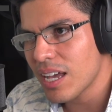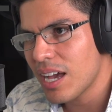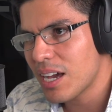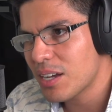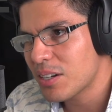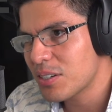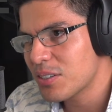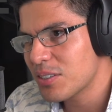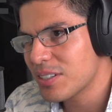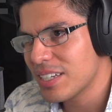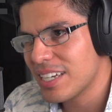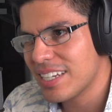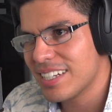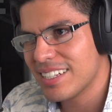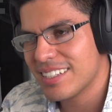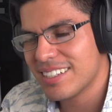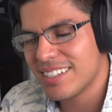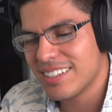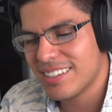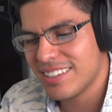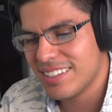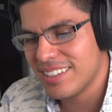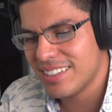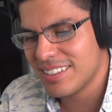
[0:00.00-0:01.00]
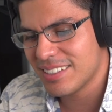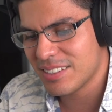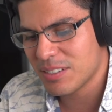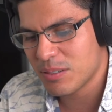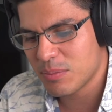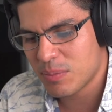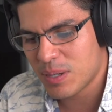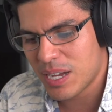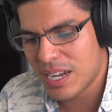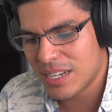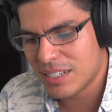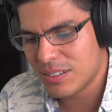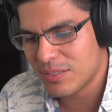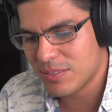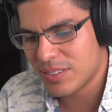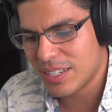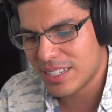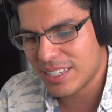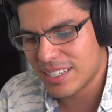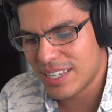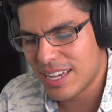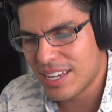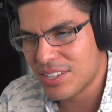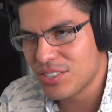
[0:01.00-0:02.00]
I don't know. Get into some kind of
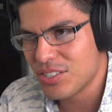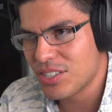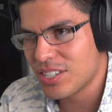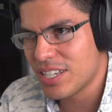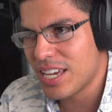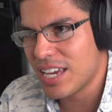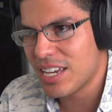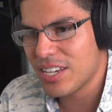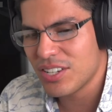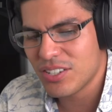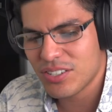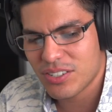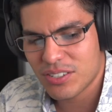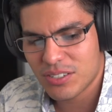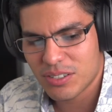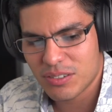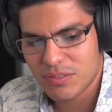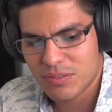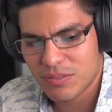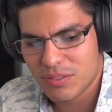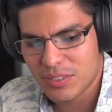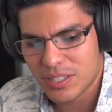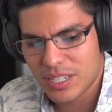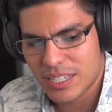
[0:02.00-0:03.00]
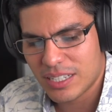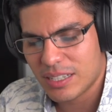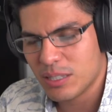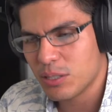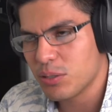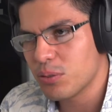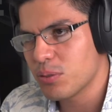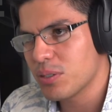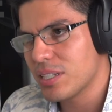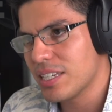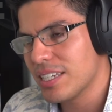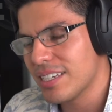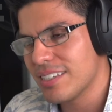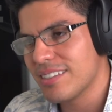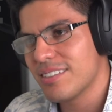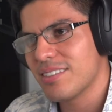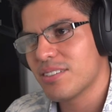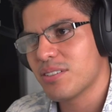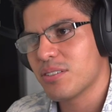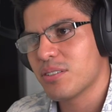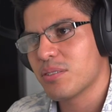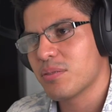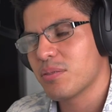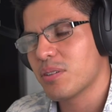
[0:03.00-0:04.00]
like education for like little
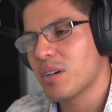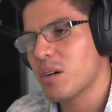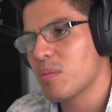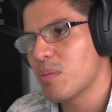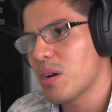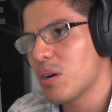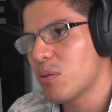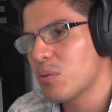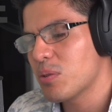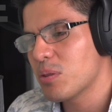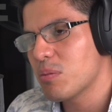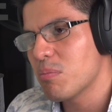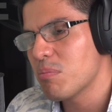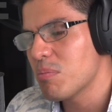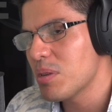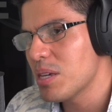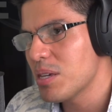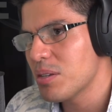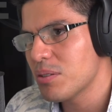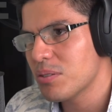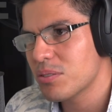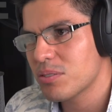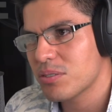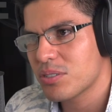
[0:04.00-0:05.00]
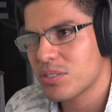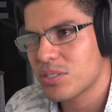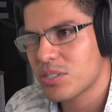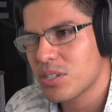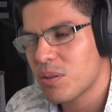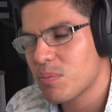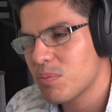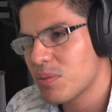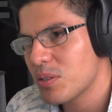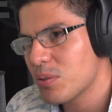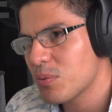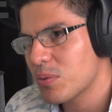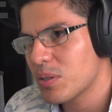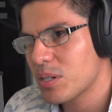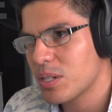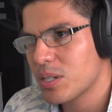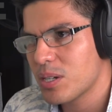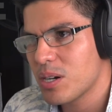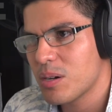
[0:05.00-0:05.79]
kids, or come out with meals or something where it comes